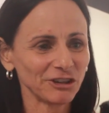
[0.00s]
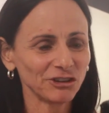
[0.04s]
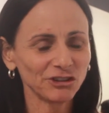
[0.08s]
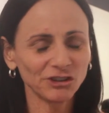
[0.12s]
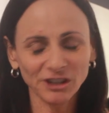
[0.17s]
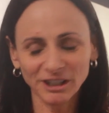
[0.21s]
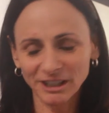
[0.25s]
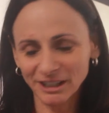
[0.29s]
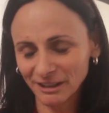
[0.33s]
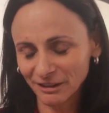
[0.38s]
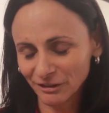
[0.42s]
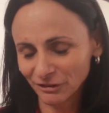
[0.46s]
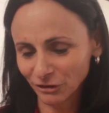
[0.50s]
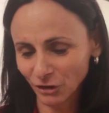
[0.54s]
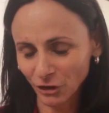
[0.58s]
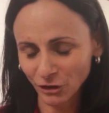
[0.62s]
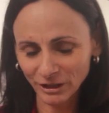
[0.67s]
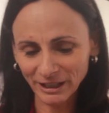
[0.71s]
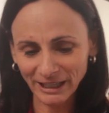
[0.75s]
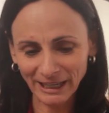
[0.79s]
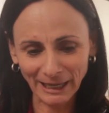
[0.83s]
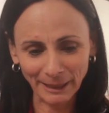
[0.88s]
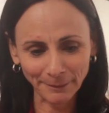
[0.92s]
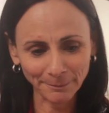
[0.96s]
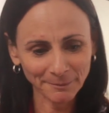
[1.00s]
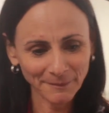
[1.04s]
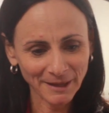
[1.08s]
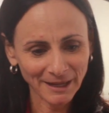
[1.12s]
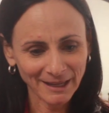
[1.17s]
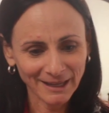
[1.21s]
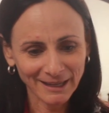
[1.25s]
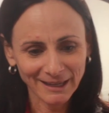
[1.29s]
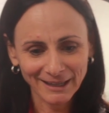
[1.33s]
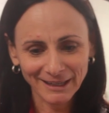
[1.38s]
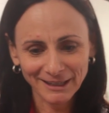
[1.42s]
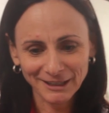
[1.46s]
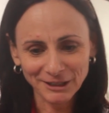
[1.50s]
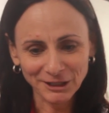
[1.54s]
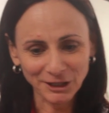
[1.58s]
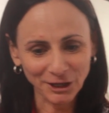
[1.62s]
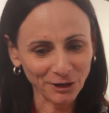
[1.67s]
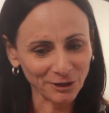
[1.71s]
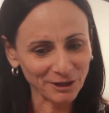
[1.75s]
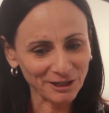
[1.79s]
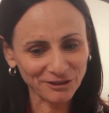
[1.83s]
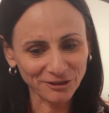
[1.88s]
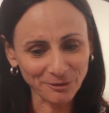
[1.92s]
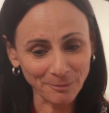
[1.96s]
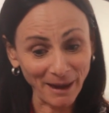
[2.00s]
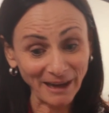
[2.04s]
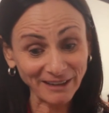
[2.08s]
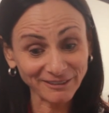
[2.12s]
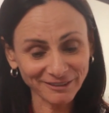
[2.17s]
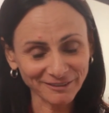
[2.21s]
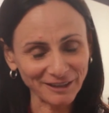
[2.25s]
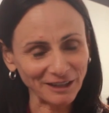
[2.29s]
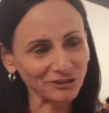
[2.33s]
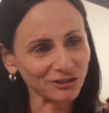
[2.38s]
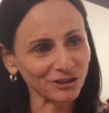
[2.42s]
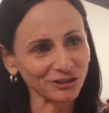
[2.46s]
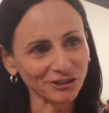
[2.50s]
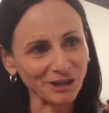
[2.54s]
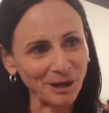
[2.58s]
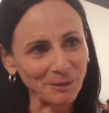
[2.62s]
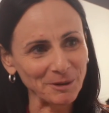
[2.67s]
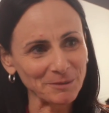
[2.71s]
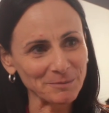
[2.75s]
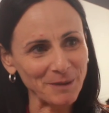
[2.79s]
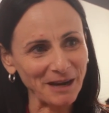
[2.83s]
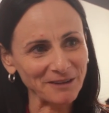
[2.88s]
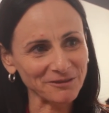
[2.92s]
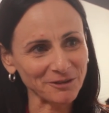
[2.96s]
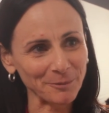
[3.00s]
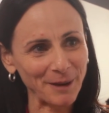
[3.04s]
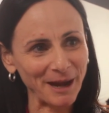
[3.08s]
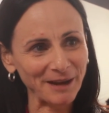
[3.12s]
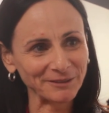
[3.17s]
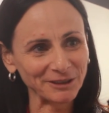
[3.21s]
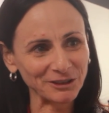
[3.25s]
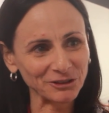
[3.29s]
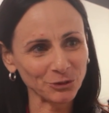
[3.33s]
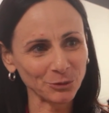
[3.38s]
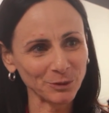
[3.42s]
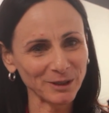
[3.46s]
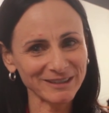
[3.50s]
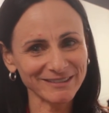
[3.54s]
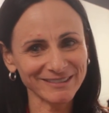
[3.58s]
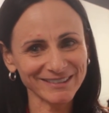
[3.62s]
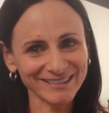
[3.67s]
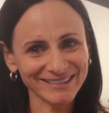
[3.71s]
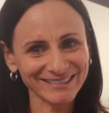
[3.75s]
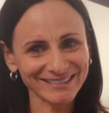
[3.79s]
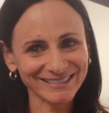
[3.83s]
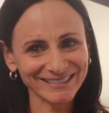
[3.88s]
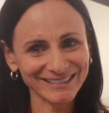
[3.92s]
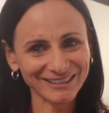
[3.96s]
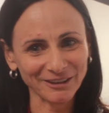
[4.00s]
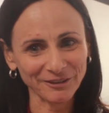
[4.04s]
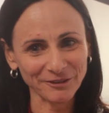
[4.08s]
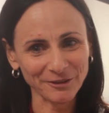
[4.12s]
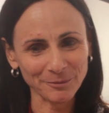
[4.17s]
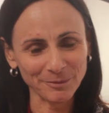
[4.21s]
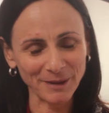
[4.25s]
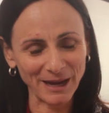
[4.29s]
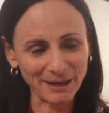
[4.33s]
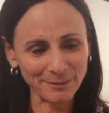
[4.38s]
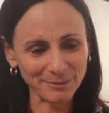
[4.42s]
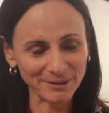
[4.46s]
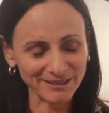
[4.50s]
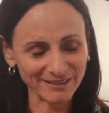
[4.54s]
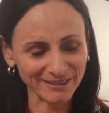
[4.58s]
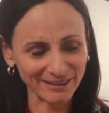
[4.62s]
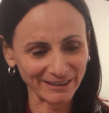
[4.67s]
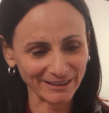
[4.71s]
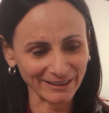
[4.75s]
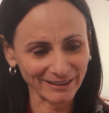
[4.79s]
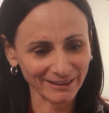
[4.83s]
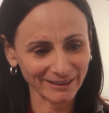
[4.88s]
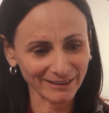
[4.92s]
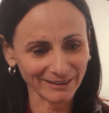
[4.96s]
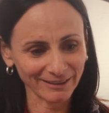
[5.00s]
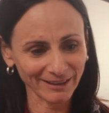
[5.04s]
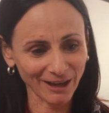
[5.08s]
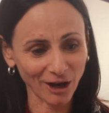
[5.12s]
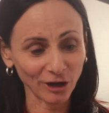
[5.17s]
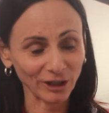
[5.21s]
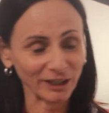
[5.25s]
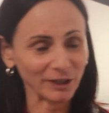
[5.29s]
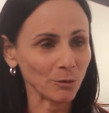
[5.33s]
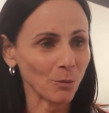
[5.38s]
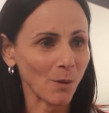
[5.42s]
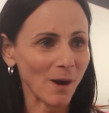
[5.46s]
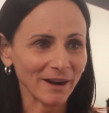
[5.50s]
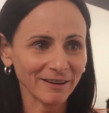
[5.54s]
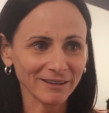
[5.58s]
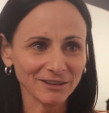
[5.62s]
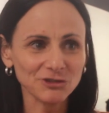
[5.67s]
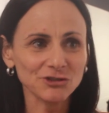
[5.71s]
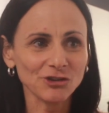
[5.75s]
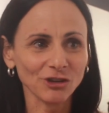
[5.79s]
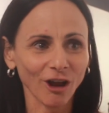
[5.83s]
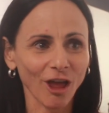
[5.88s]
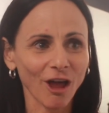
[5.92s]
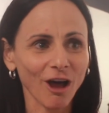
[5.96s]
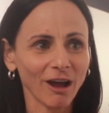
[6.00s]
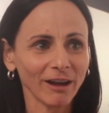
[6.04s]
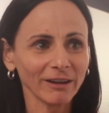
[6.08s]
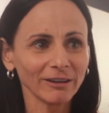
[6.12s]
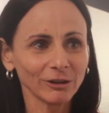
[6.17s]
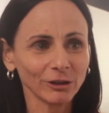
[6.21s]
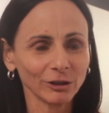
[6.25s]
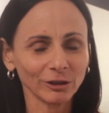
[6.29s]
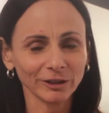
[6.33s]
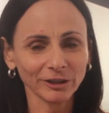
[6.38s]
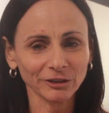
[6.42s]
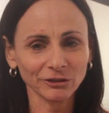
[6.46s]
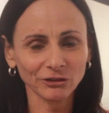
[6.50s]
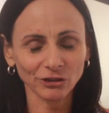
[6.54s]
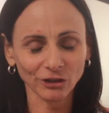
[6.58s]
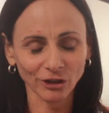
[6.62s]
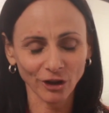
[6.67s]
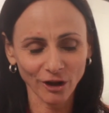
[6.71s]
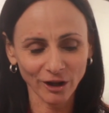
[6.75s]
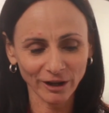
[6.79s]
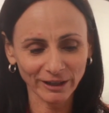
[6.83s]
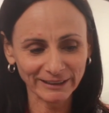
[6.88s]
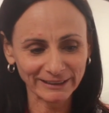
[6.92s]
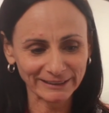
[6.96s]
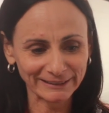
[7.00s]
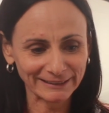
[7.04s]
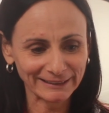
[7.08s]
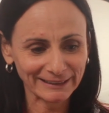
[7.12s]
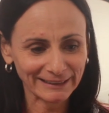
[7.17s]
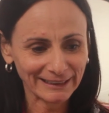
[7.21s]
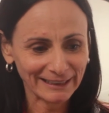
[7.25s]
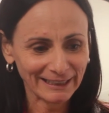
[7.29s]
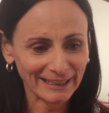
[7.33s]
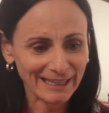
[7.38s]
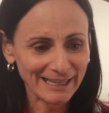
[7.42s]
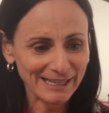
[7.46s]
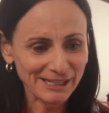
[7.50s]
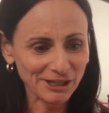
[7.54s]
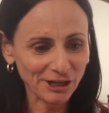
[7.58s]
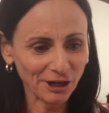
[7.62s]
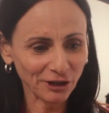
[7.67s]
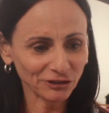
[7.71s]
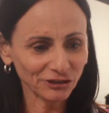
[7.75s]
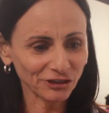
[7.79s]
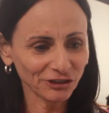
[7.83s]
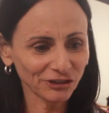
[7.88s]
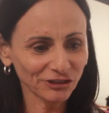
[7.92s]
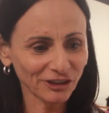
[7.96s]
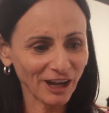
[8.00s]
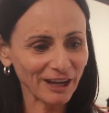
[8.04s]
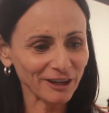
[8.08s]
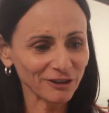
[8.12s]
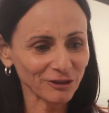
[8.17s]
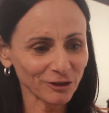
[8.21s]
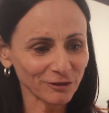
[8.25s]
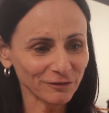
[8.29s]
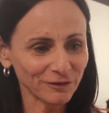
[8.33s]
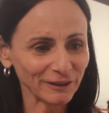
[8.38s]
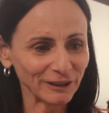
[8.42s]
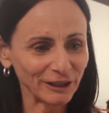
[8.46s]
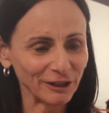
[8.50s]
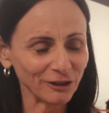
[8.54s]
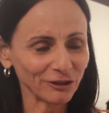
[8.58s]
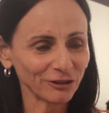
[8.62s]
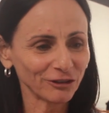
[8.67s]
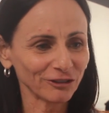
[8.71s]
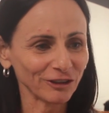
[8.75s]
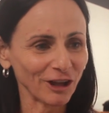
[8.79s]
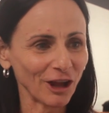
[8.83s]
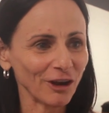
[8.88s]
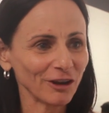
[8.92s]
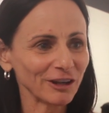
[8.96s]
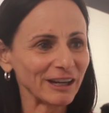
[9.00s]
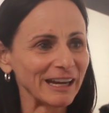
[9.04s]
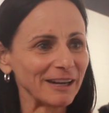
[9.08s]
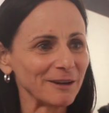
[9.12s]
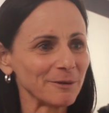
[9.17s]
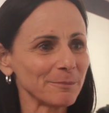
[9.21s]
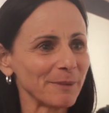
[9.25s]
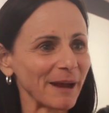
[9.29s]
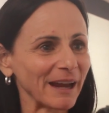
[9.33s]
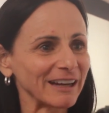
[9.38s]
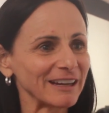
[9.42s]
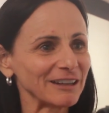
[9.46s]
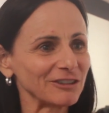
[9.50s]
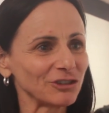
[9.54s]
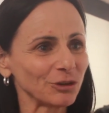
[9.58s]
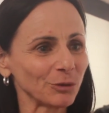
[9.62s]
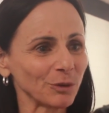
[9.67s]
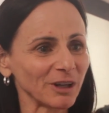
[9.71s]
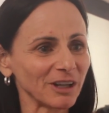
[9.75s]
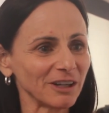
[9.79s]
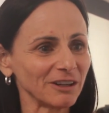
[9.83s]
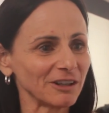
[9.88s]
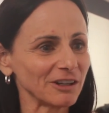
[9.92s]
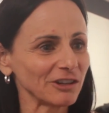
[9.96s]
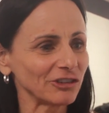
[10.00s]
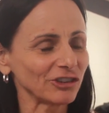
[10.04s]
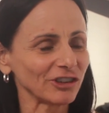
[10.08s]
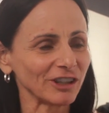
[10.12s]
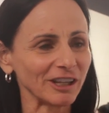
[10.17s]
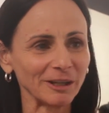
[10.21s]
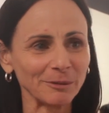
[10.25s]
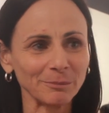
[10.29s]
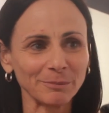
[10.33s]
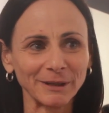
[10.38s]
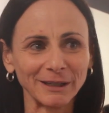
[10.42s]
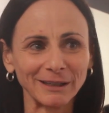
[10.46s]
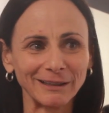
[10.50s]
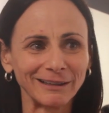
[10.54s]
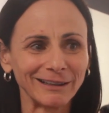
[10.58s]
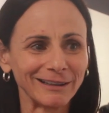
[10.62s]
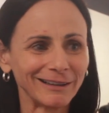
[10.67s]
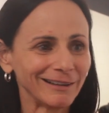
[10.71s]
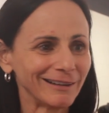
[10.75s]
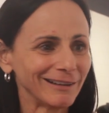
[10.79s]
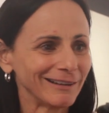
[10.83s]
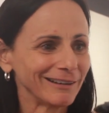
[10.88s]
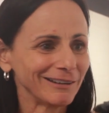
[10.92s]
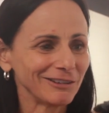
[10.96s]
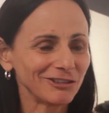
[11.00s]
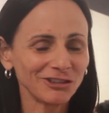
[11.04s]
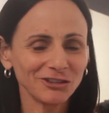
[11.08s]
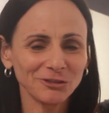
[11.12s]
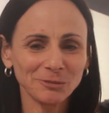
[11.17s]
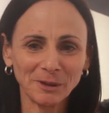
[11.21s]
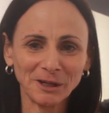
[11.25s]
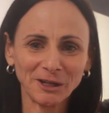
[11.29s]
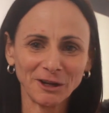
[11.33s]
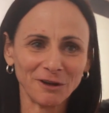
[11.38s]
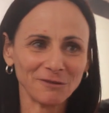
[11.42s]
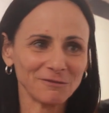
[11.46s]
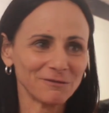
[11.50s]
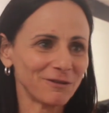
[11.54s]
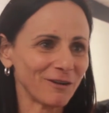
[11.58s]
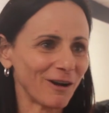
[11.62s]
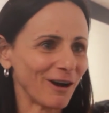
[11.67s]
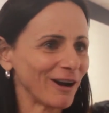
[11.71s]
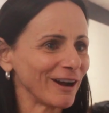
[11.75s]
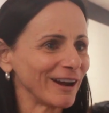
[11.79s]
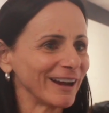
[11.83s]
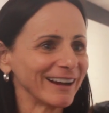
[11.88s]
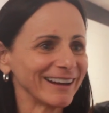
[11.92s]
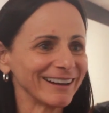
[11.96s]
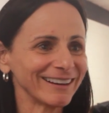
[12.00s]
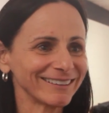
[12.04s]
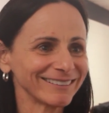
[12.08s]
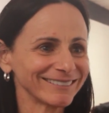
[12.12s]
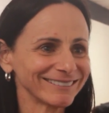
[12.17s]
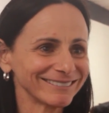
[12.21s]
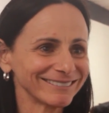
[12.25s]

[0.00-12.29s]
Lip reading: She is. Look, you know, it's amazing that she's coming back from having twins. You know, the babies are only one in July, early July, and you know, she started off a little slow getting back into her conditioning, but she's been on fire,